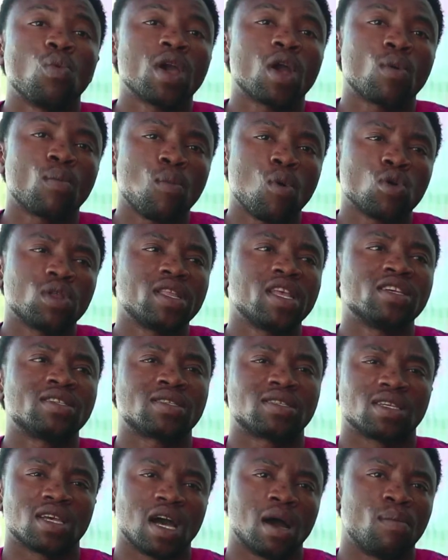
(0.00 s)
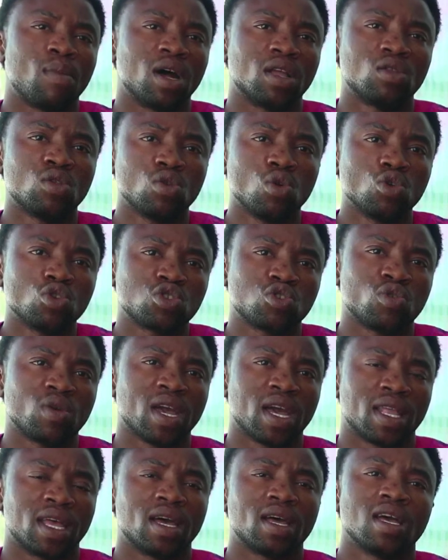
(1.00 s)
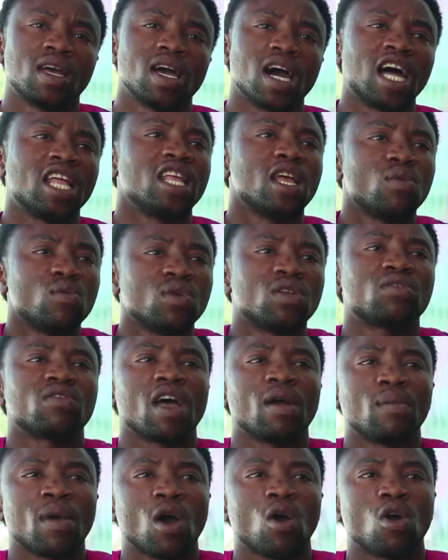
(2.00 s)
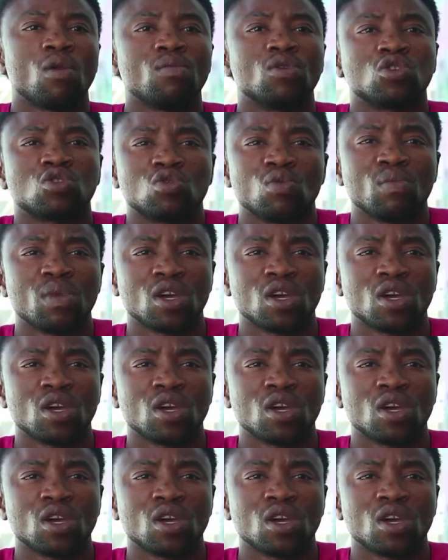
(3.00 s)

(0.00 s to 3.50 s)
We put this among notes together, and then we try by all means to